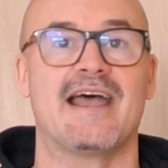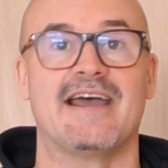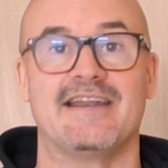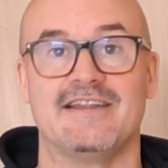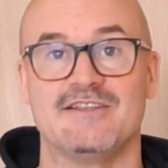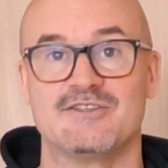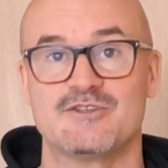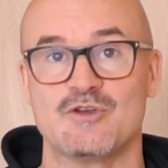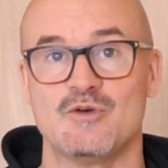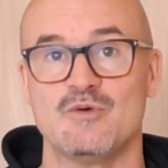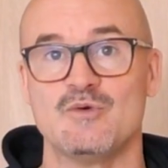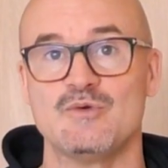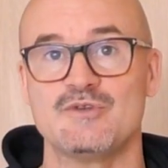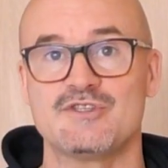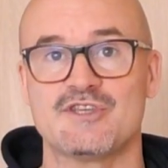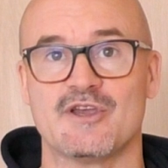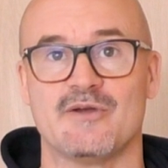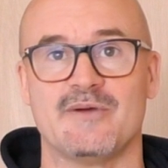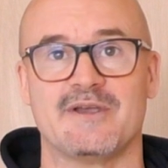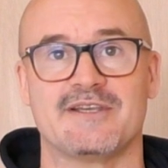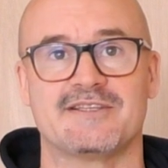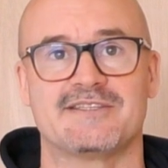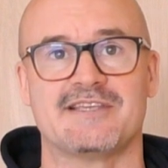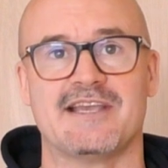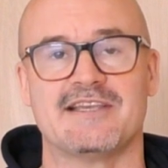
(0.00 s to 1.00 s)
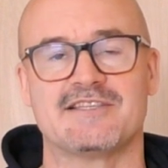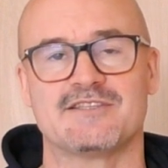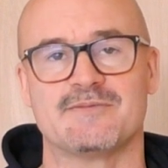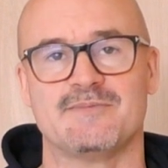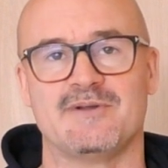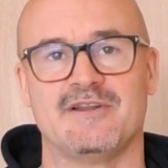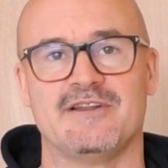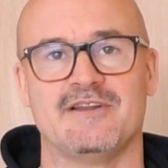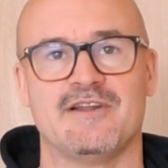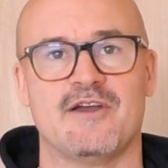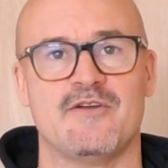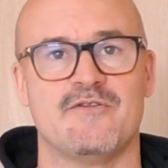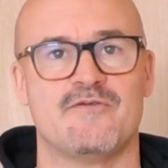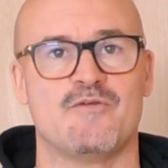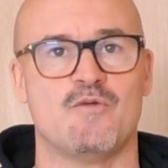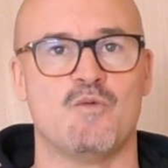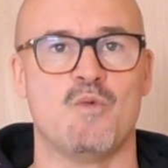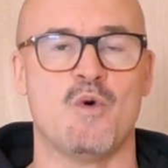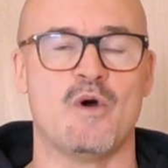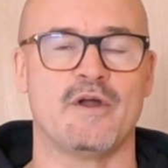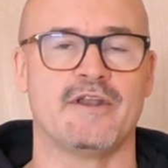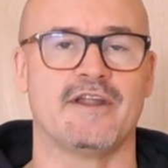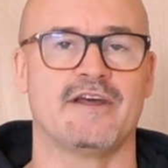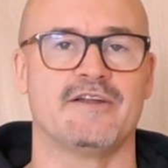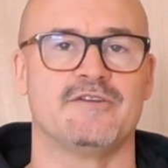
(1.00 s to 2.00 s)
and it's also accessible in over
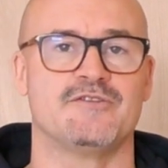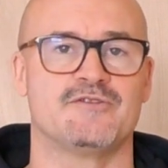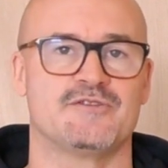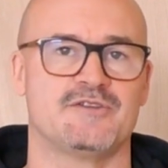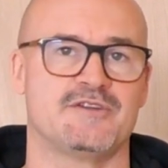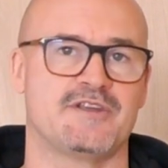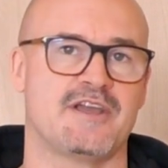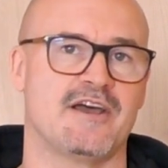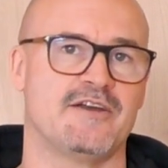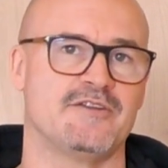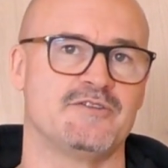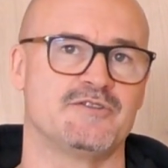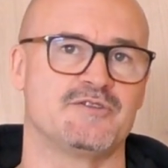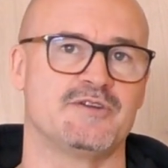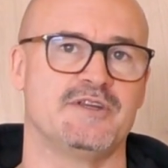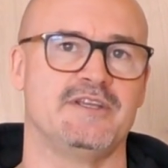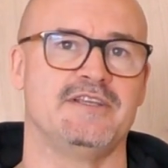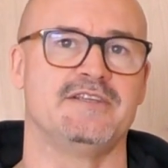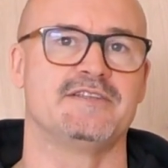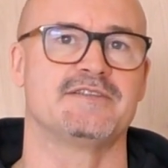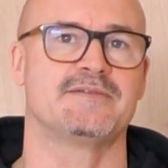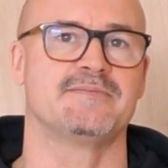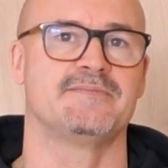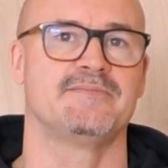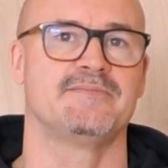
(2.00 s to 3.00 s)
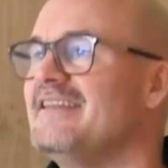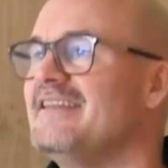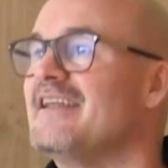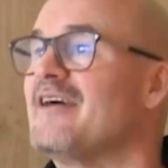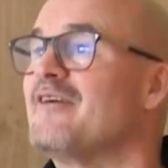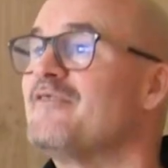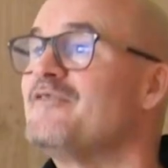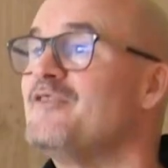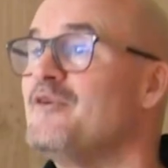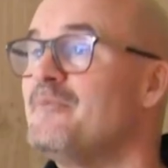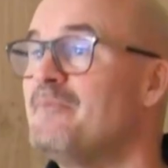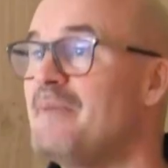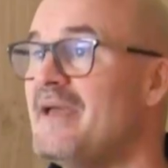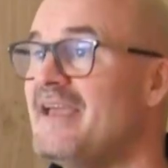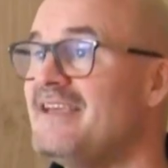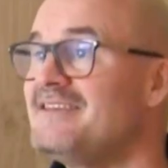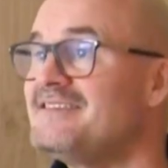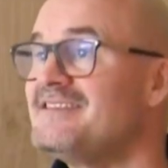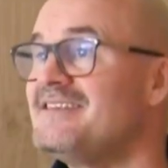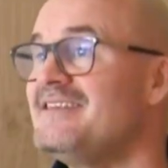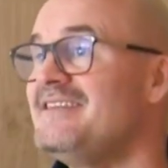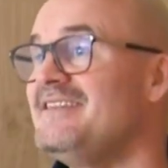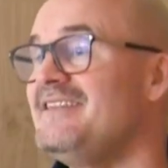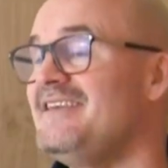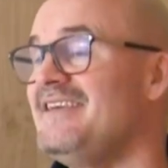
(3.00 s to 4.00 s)
100 countries. Now, if you're
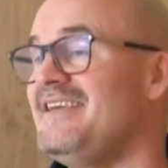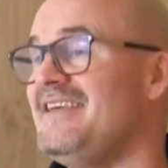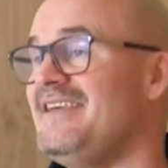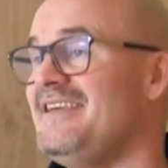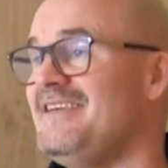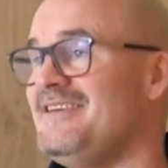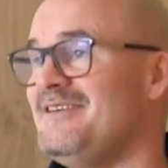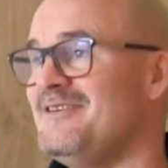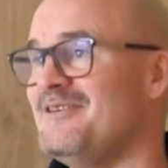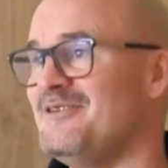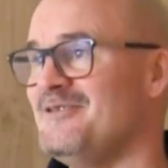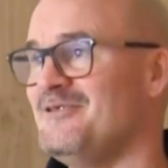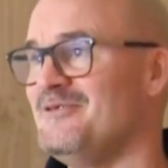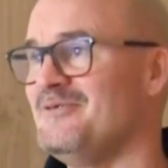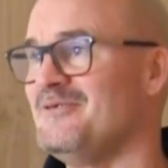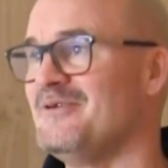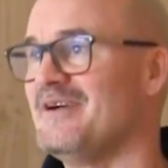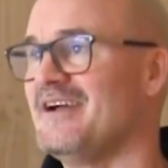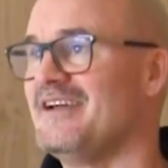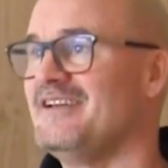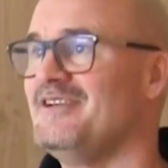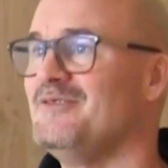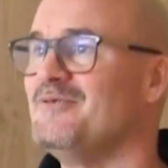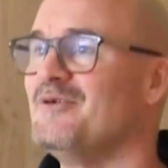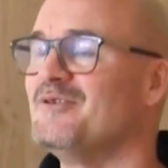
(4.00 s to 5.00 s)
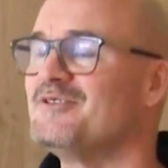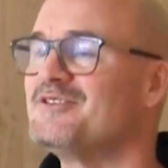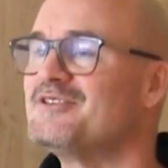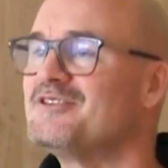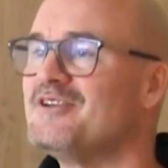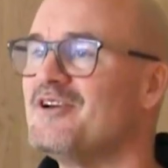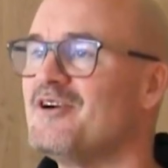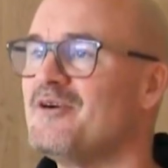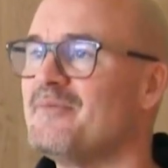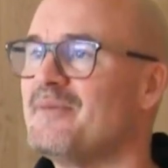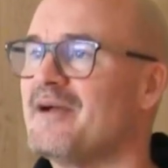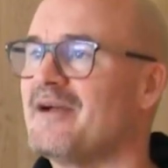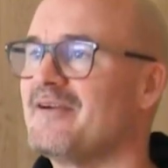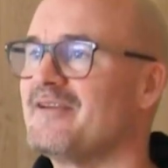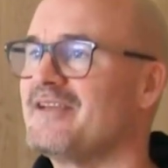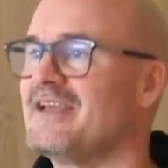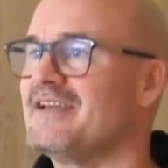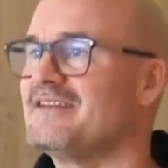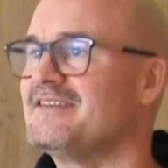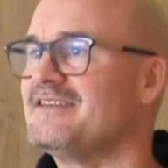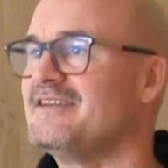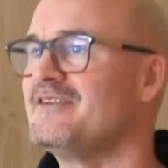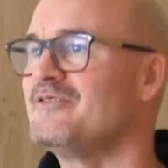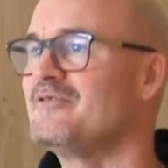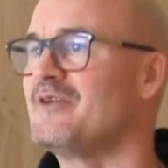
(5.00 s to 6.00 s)
based in the EU and you want to know about
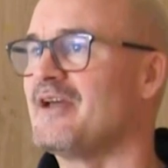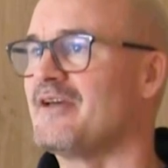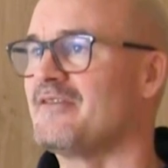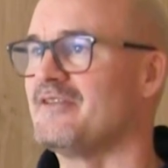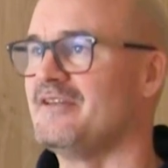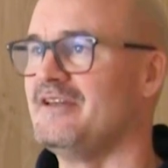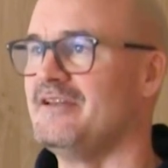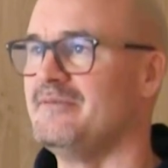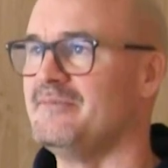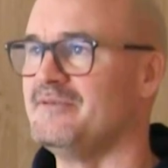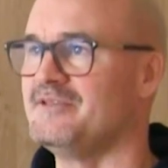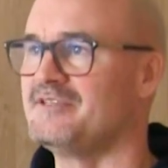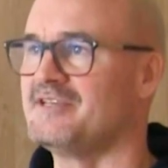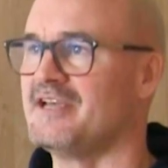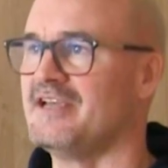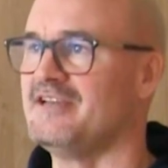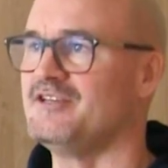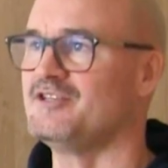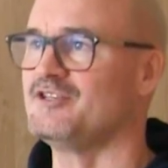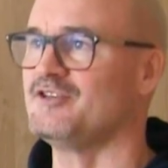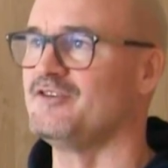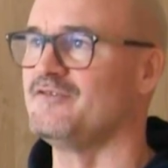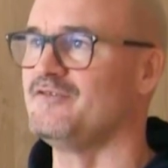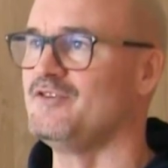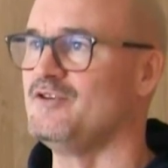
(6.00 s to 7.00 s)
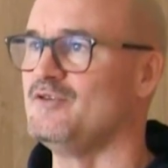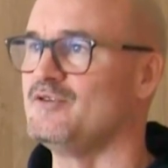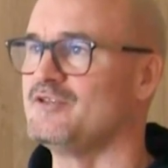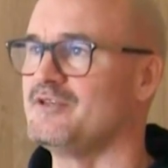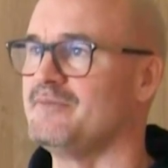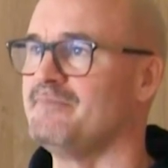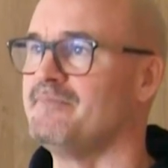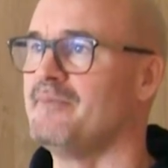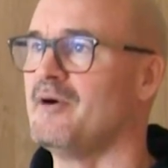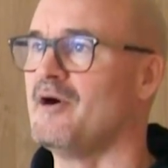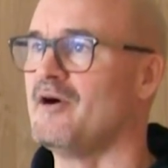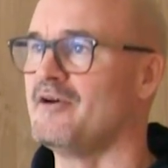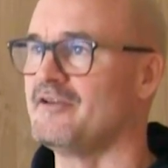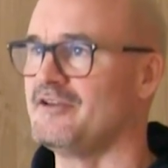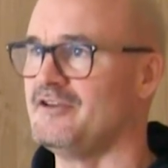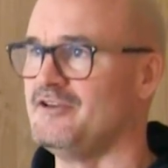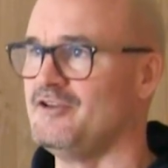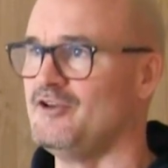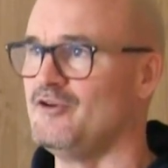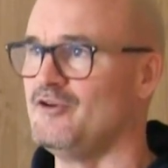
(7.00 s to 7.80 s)
getting around the limitation of using BARD in